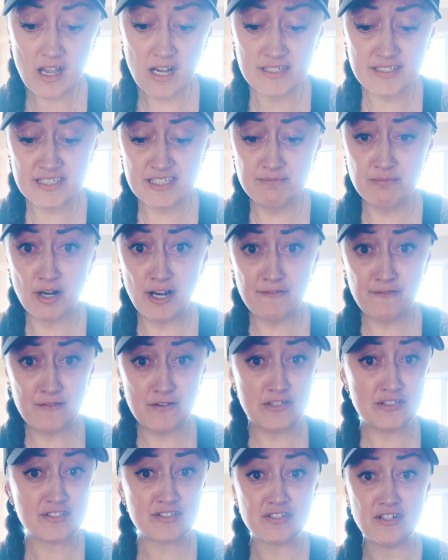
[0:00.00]
I did my
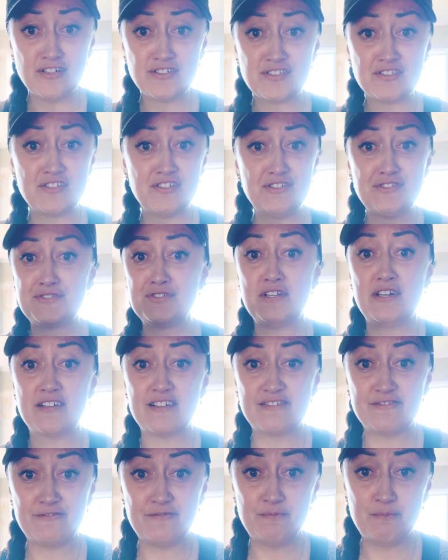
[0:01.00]
first dose and I was
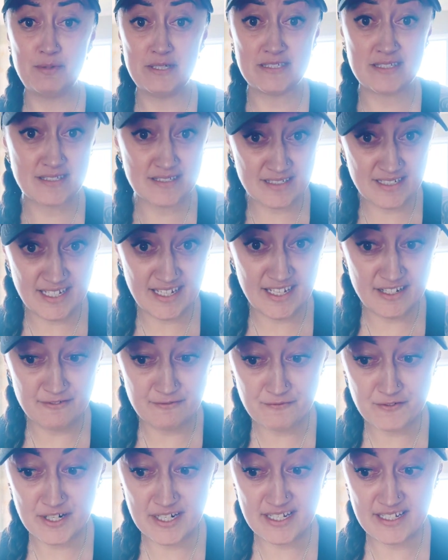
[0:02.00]
like a bit scared
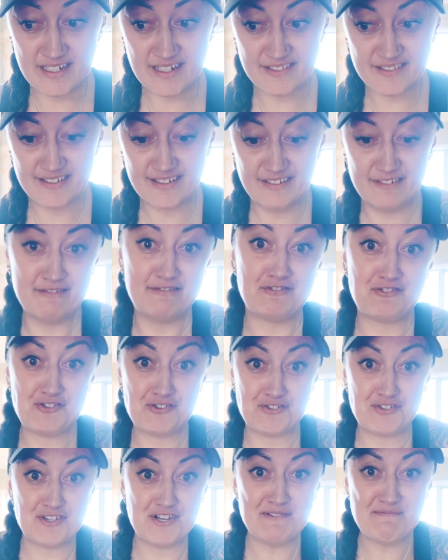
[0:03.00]
and freaking out, thinking, oh
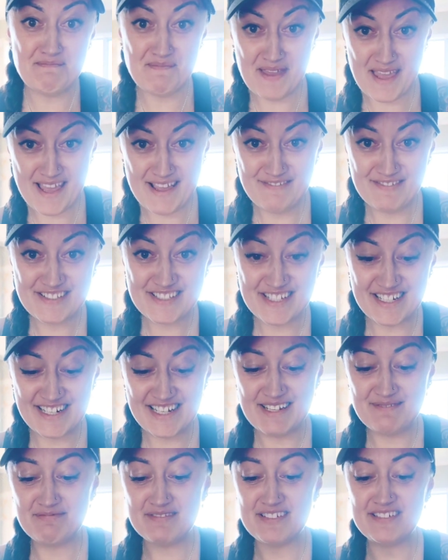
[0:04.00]
shit, man, what's going
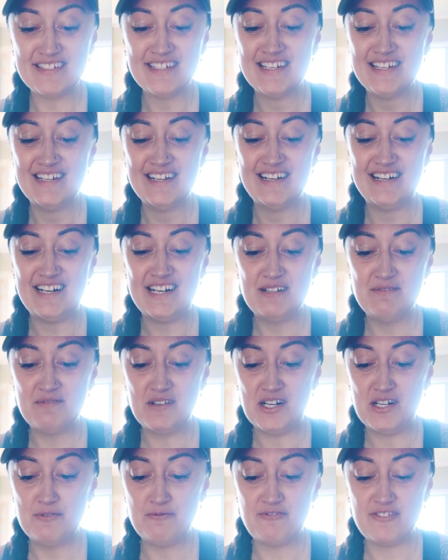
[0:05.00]
to happen?
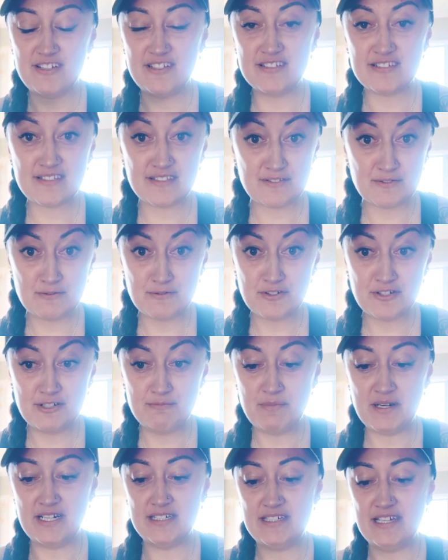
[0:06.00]
Hopefully this is all
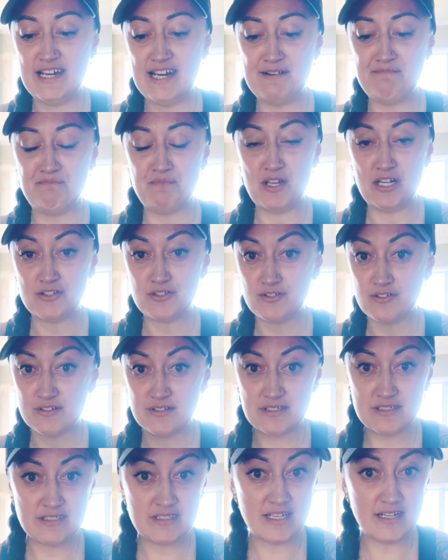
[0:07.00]
good. But I
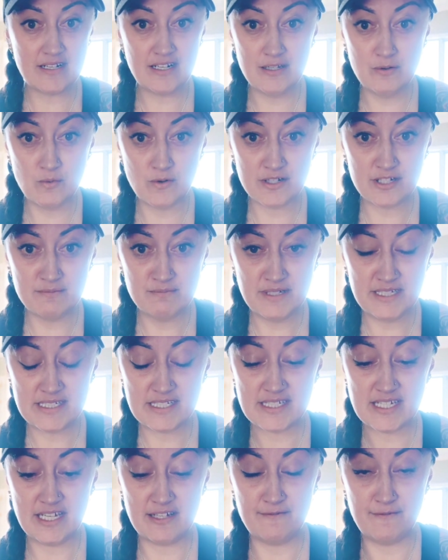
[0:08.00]
took exactly what I'm meant
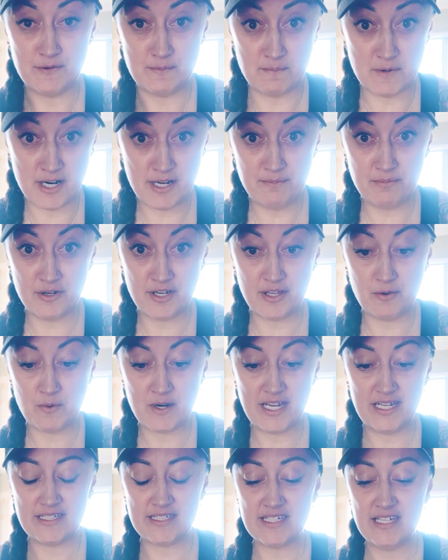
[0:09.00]
to take for my body
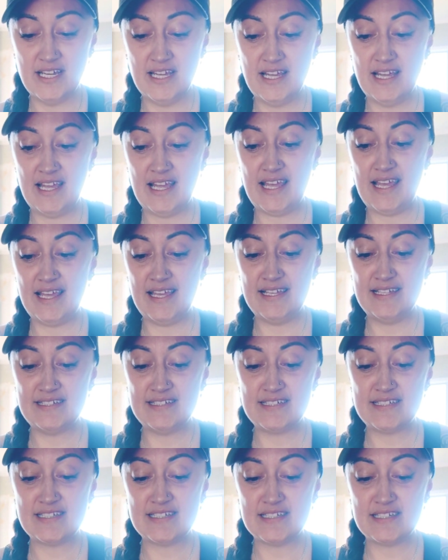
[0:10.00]
weight,
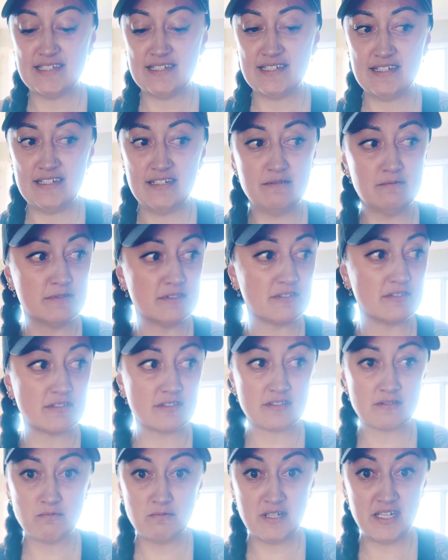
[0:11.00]
and it was
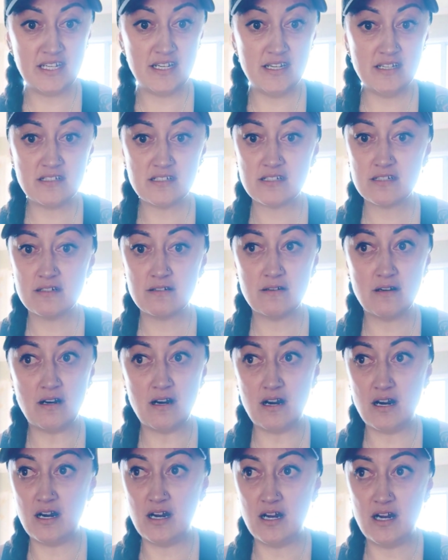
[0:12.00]
sweet.
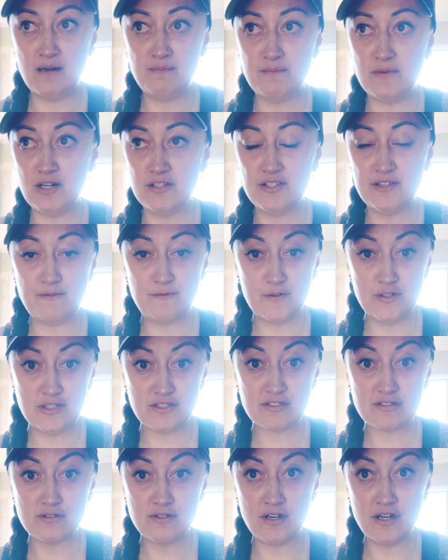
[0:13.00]
On the
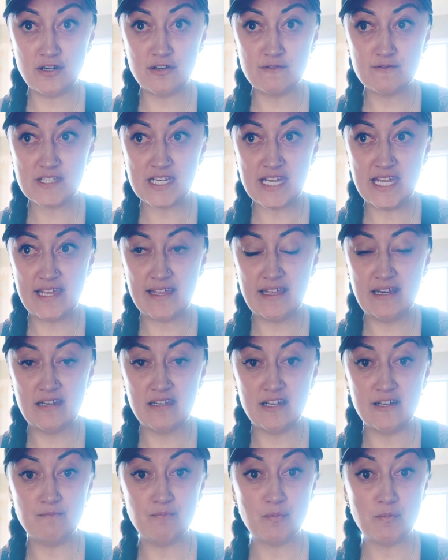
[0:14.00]
first night of taking
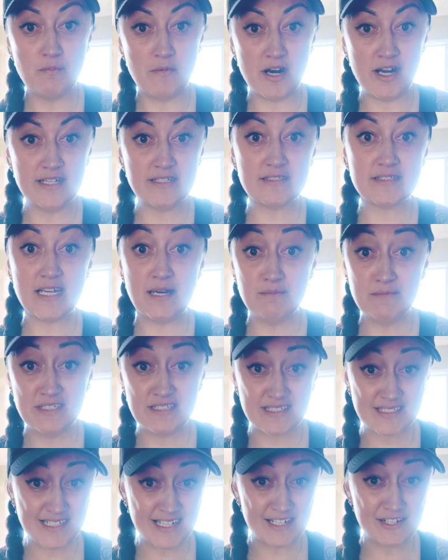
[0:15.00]
it, my tummy
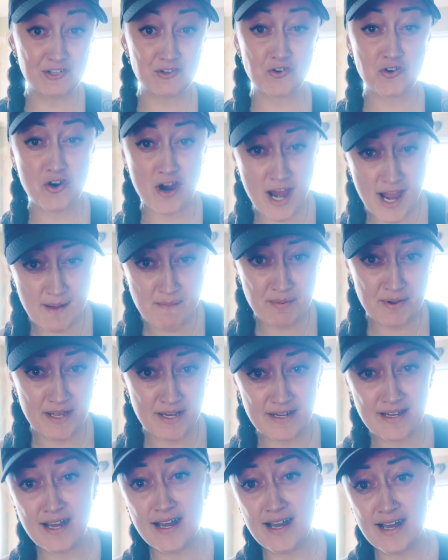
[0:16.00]
started
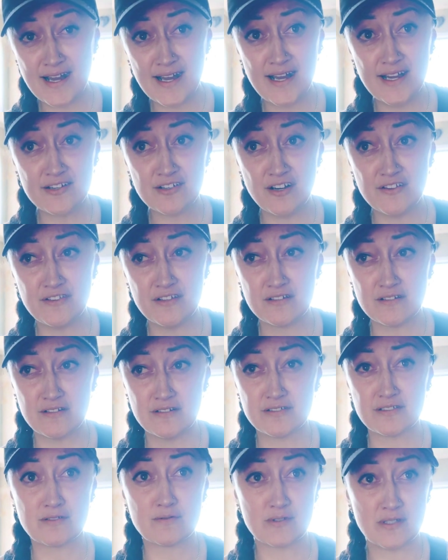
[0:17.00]
cramping hard. I think
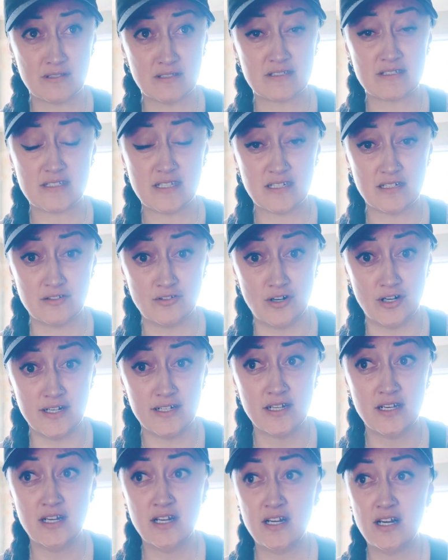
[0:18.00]
this was on the second
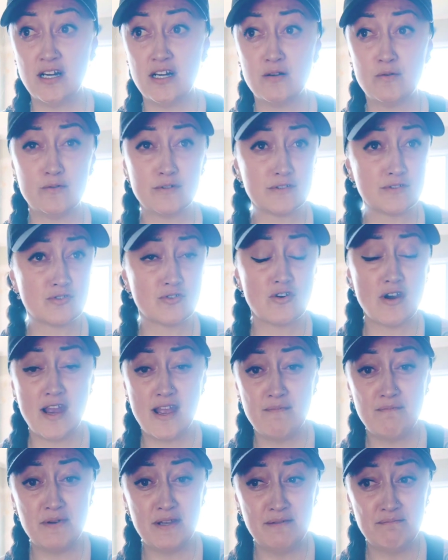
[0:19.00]
night. It was
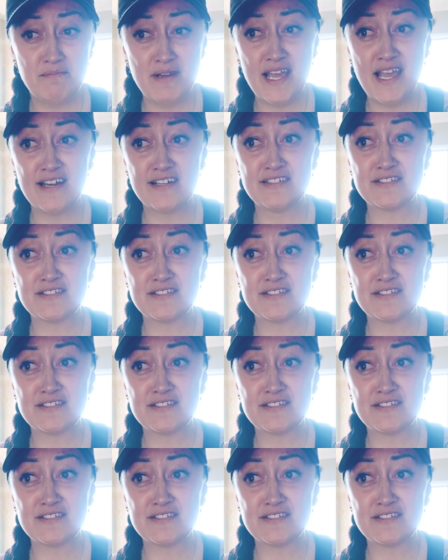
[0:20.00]
cramping, man.